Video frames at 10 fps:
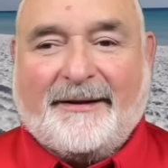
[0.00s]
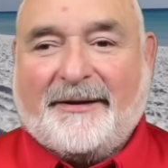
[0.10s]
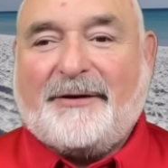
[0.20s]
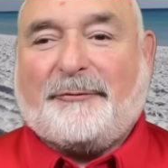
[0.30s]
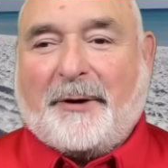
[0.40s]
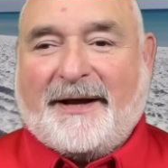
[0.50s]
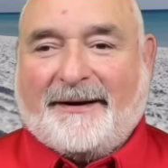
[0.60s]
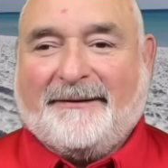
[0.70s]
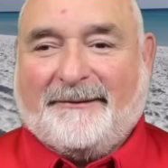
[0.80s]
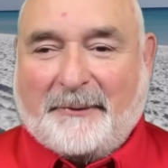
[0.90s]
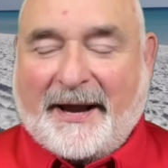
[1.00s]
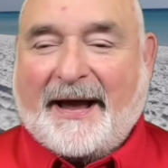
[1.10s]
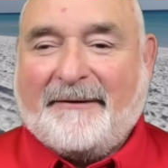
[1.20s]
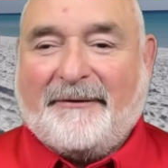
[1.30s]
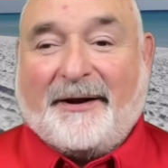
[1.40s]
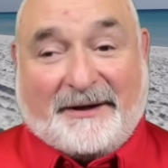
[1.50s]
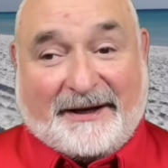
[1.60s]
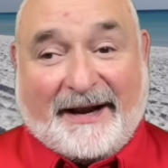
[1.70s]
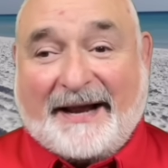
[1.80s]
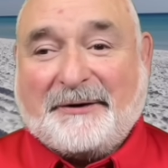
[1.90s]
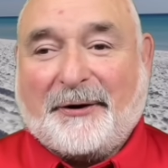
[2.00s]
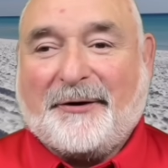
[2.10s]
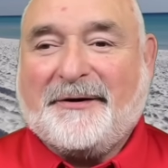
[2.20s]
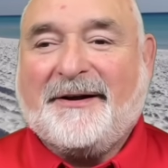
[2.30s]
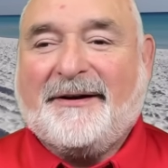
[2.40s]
This week, we have a DNA nerd